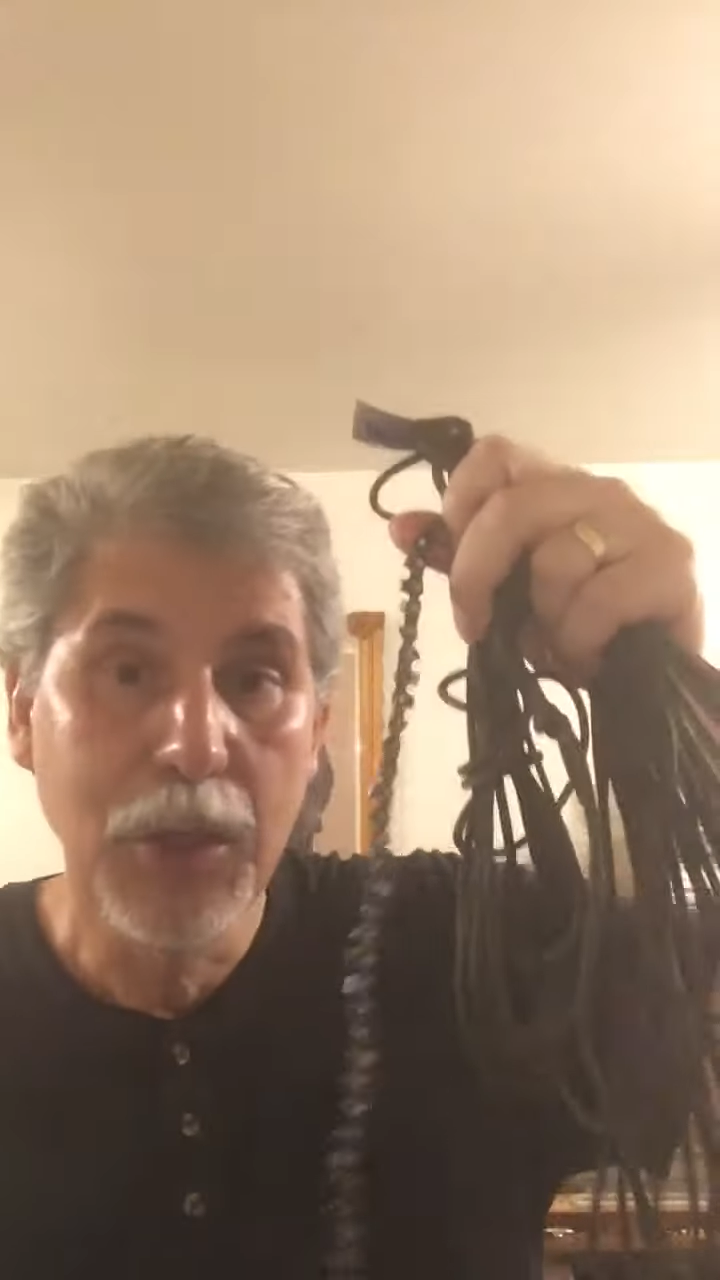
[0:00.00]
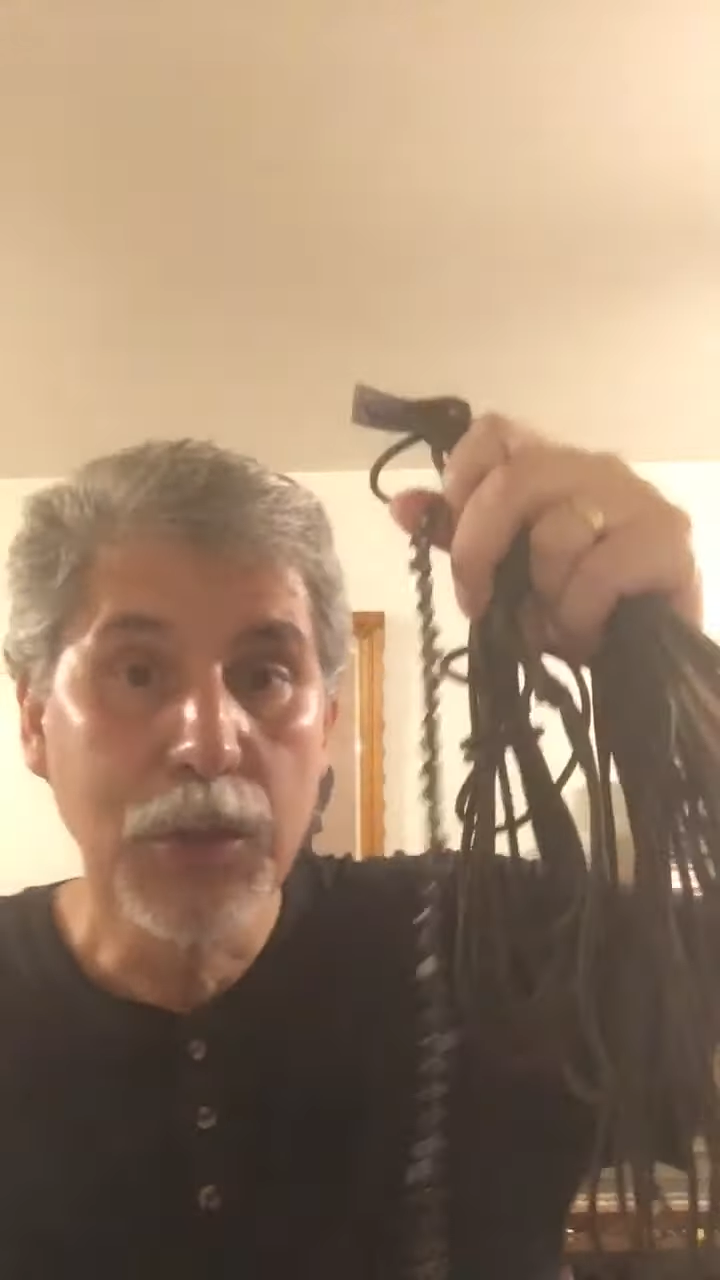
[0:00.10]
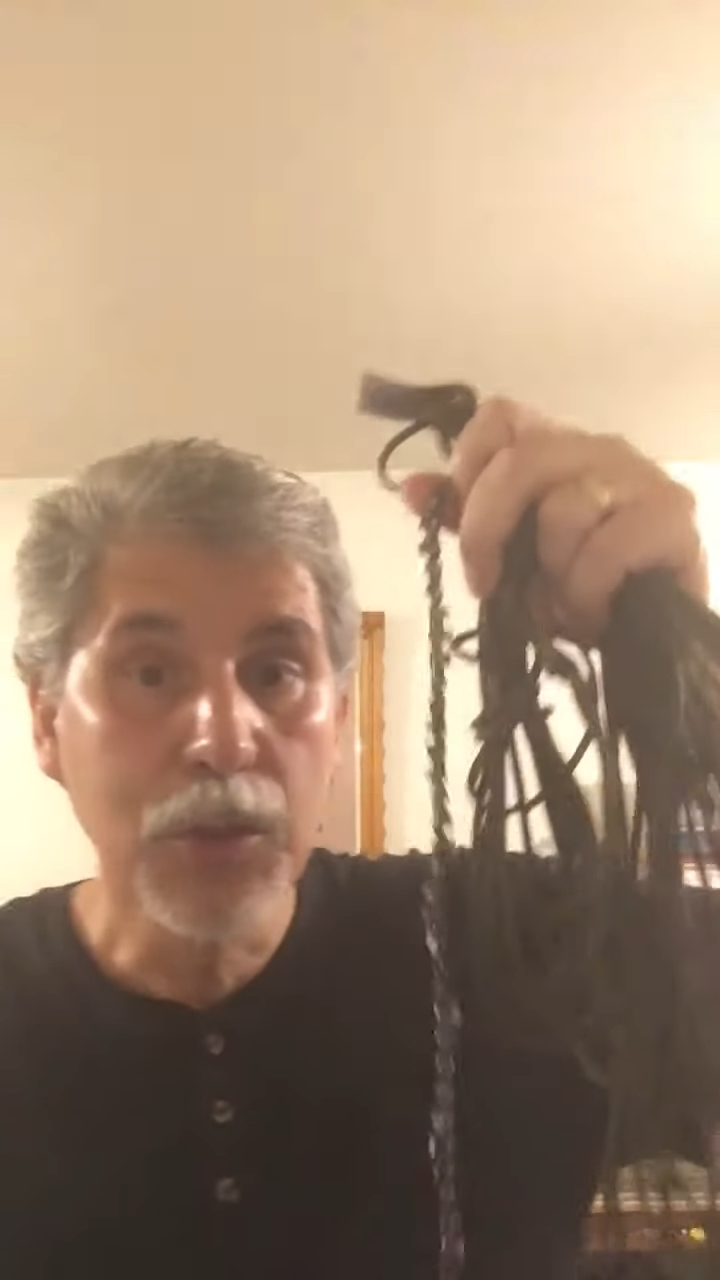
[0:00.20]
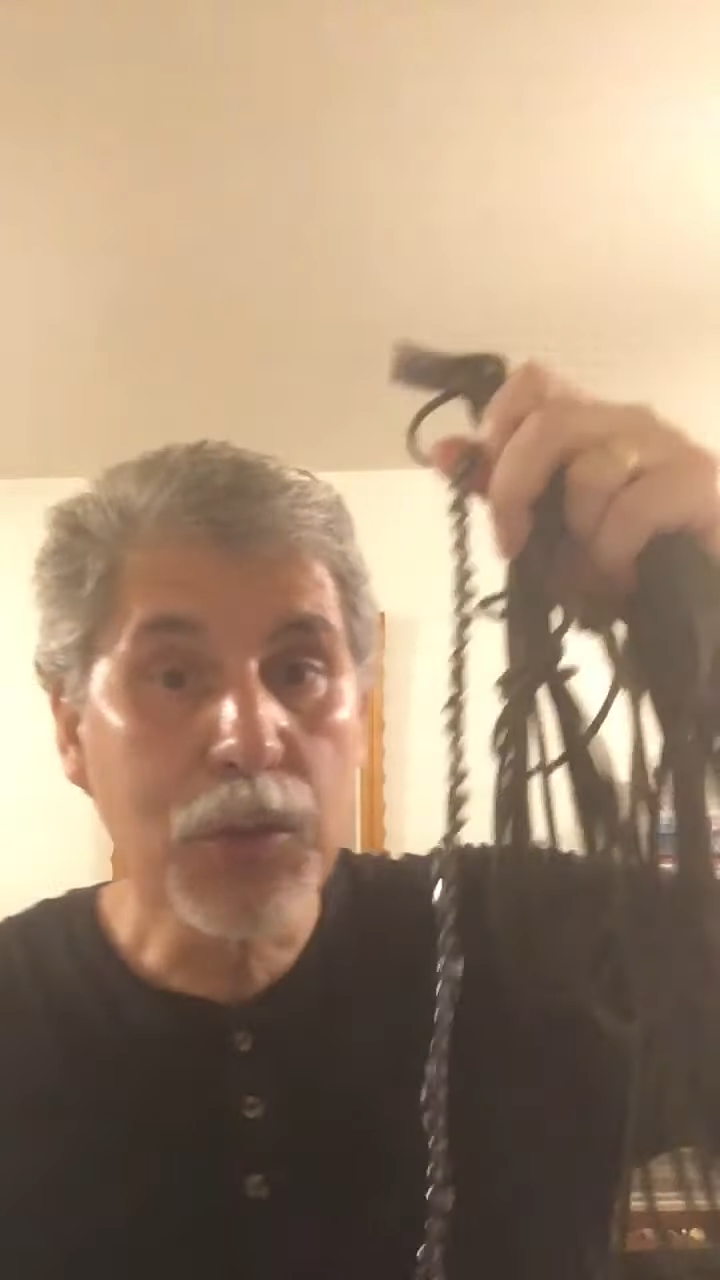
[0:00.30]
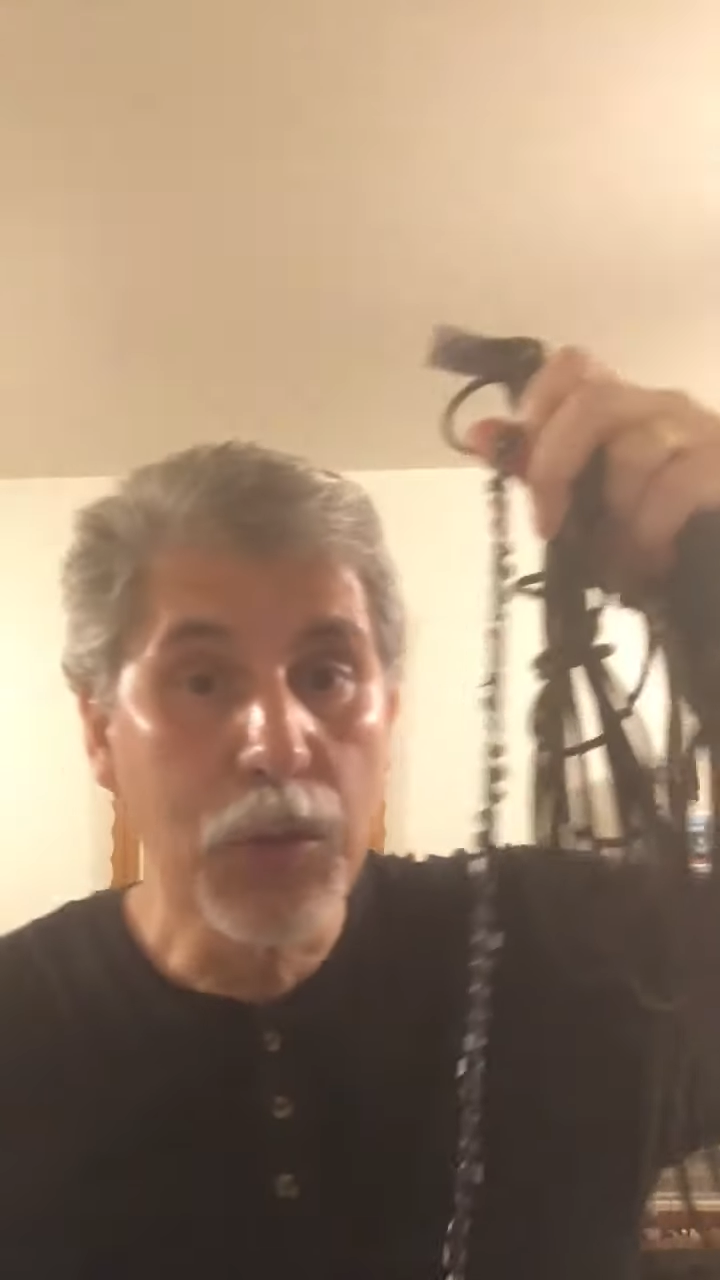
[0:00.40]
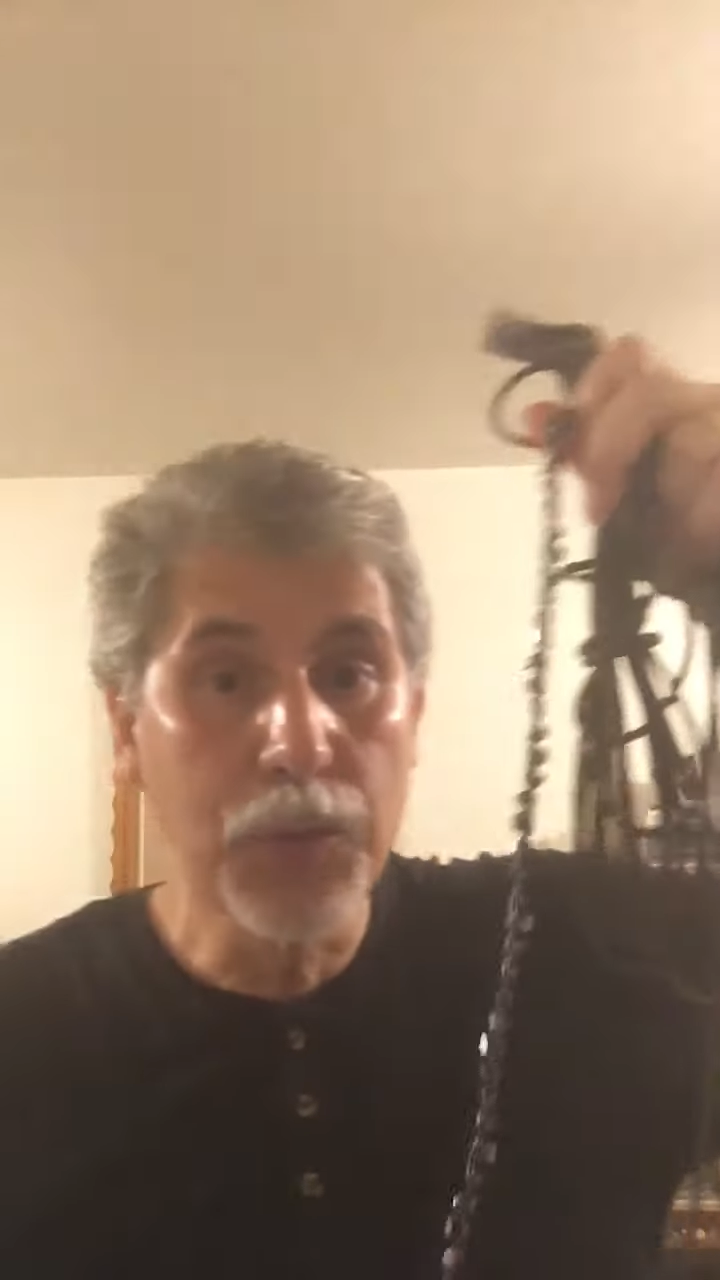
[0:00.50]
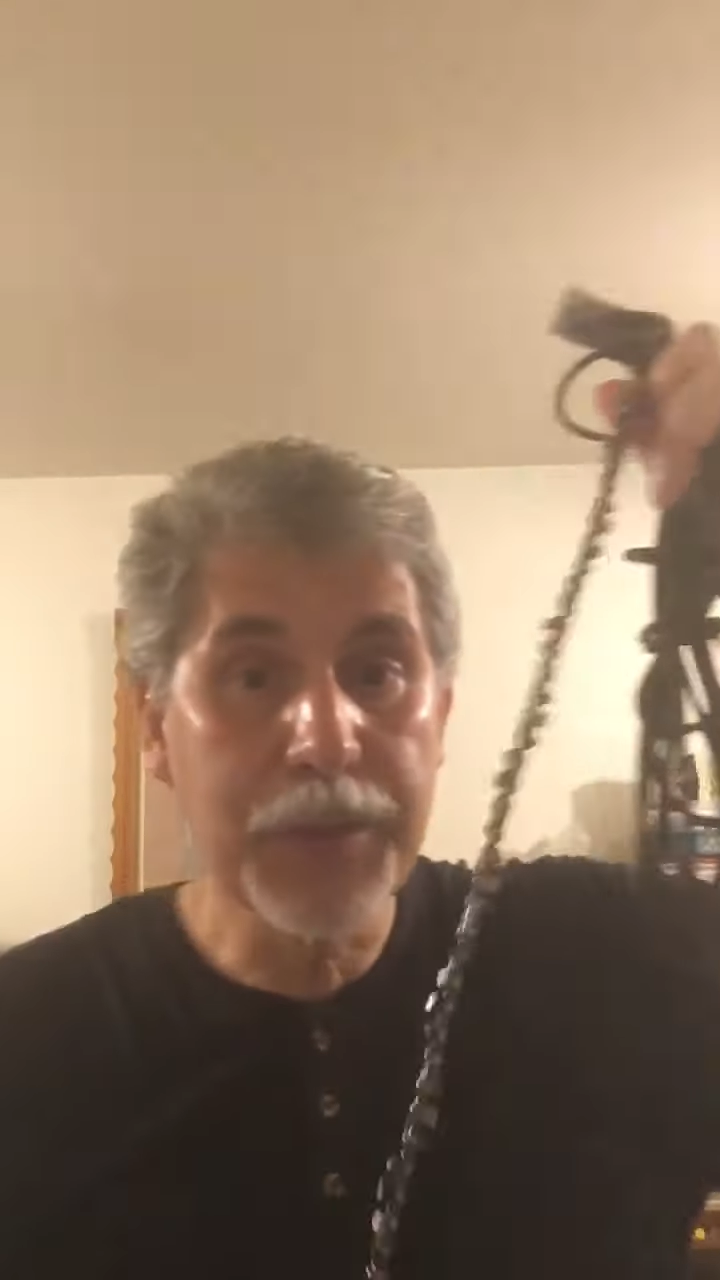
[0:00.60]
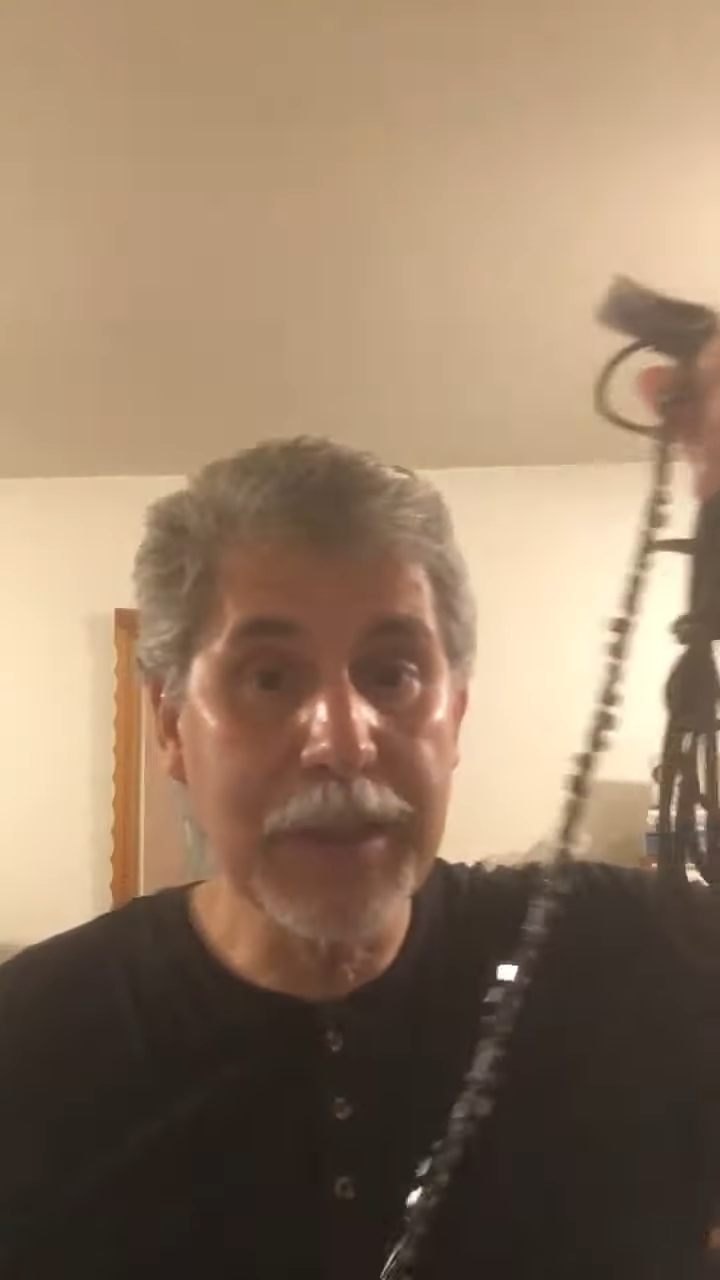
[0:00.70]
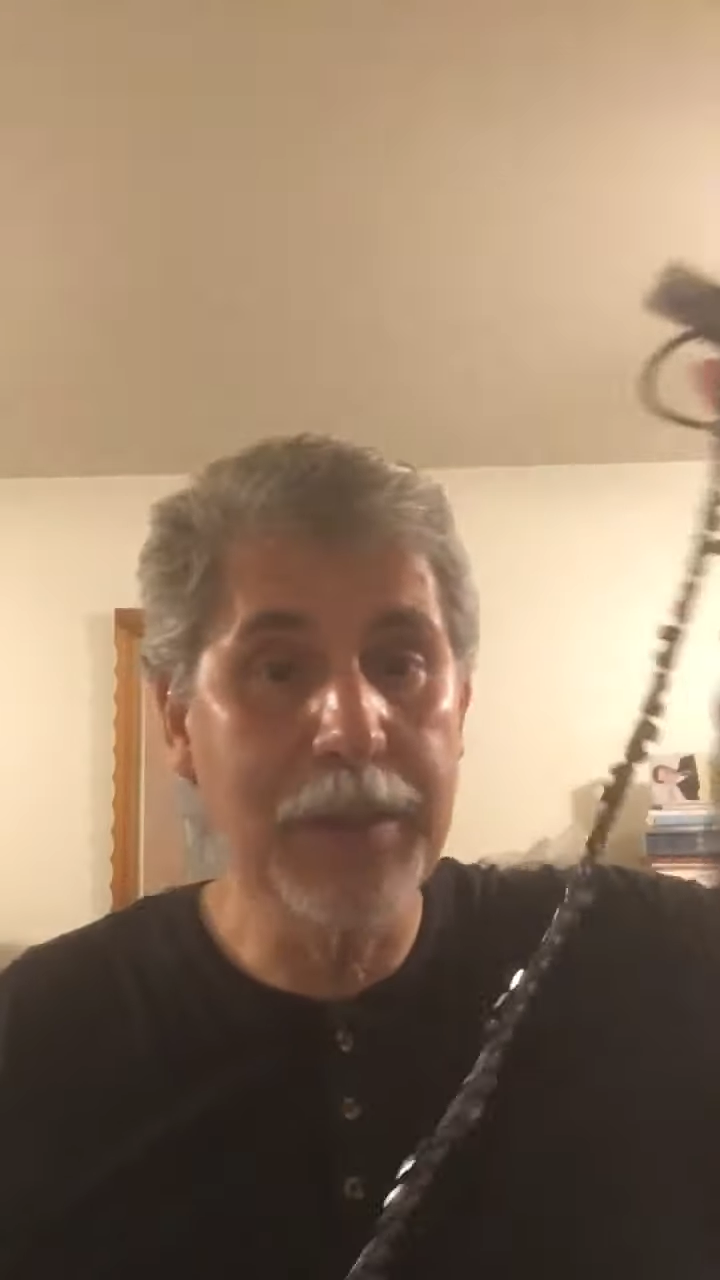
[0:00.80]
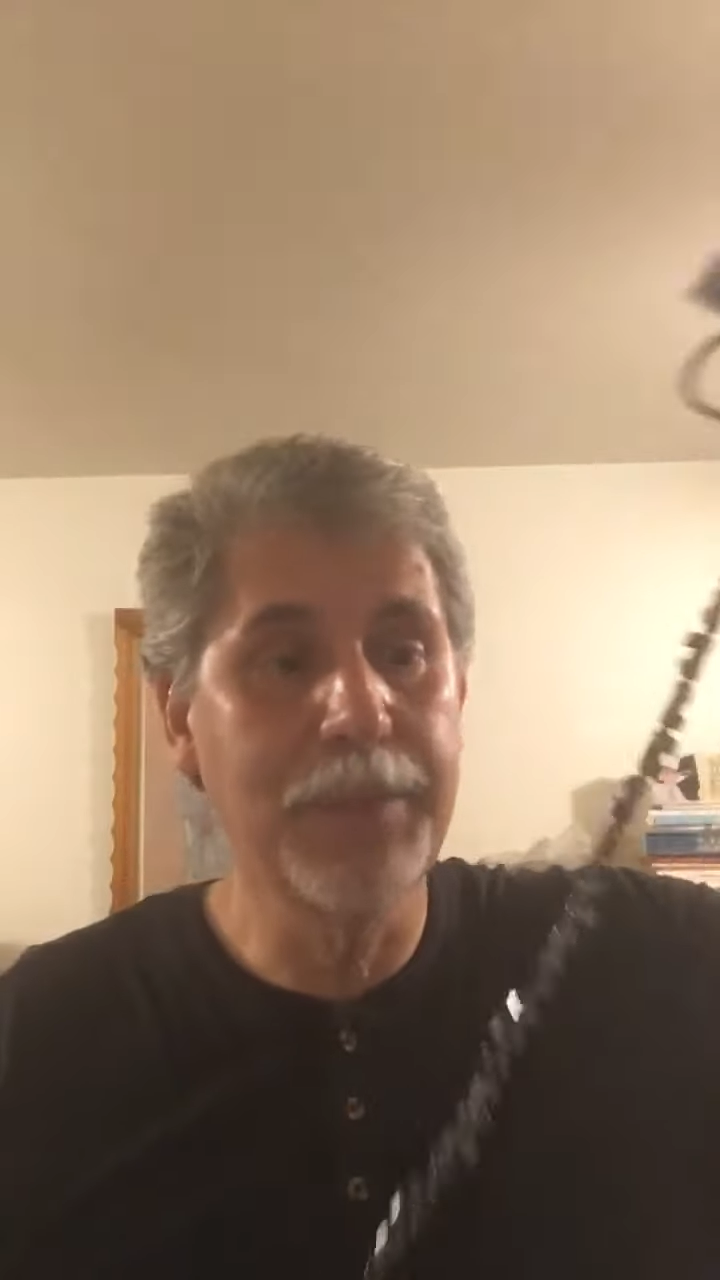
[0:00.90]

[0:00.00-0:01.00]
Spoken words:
The cool thing